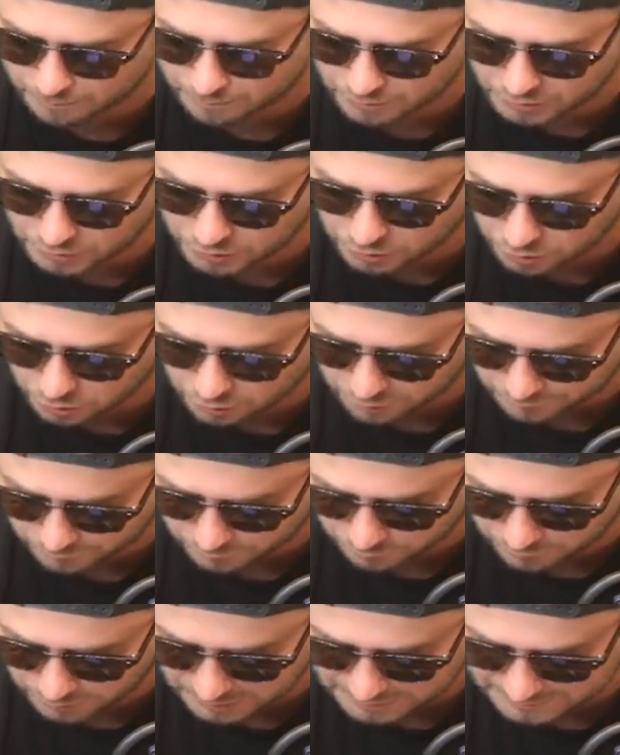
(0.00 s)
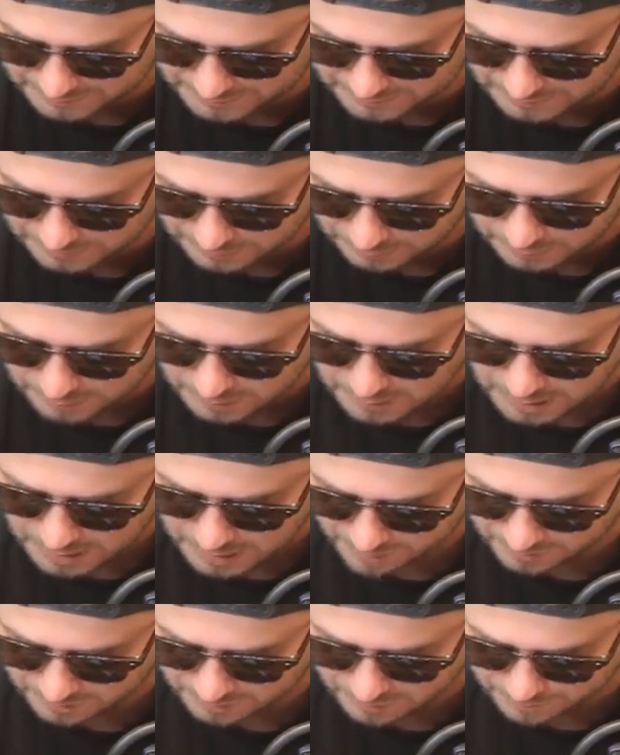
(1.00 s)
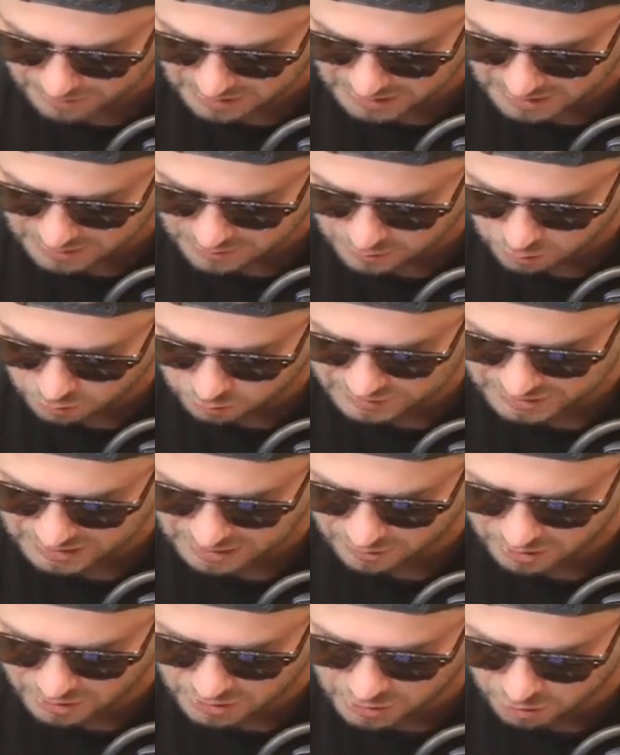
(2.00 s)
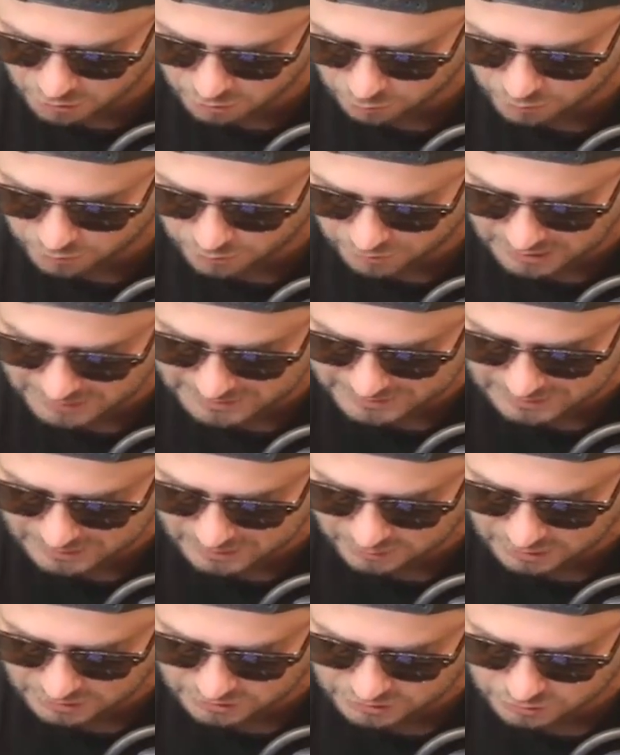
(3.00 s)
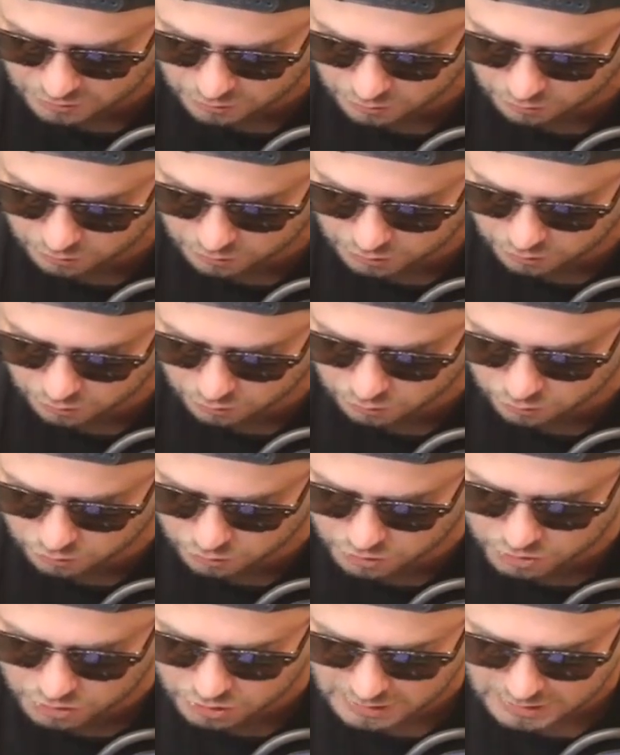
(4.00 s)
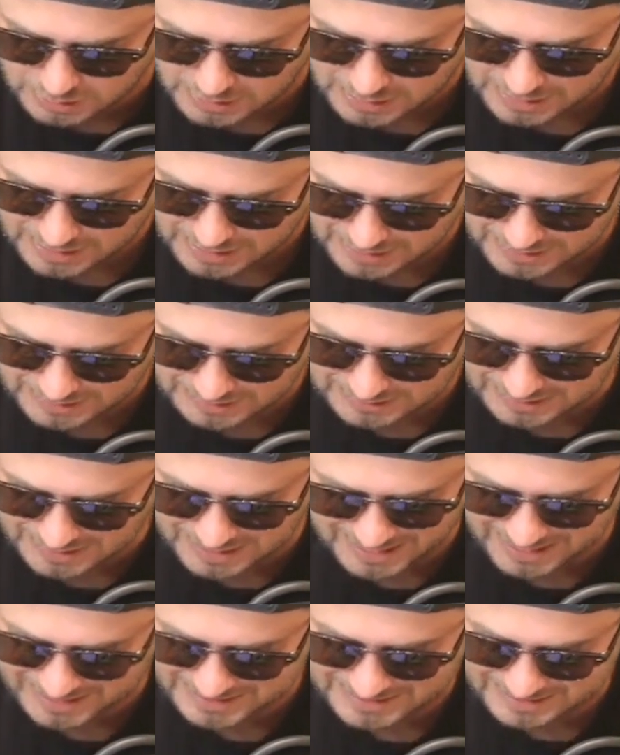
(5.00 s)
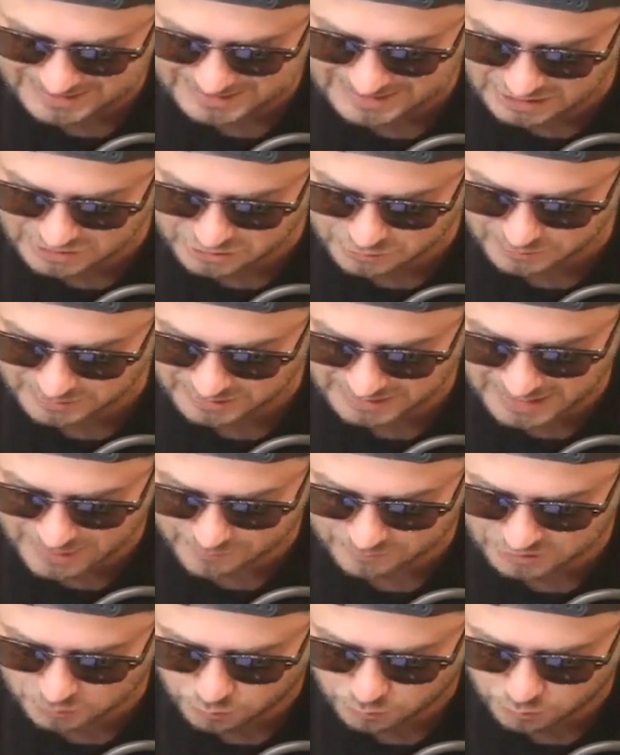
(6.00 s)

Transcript: Beautiful right there. I'm going to combine those out. Another one right there that's so huge. And, uh, and I think that should be the game.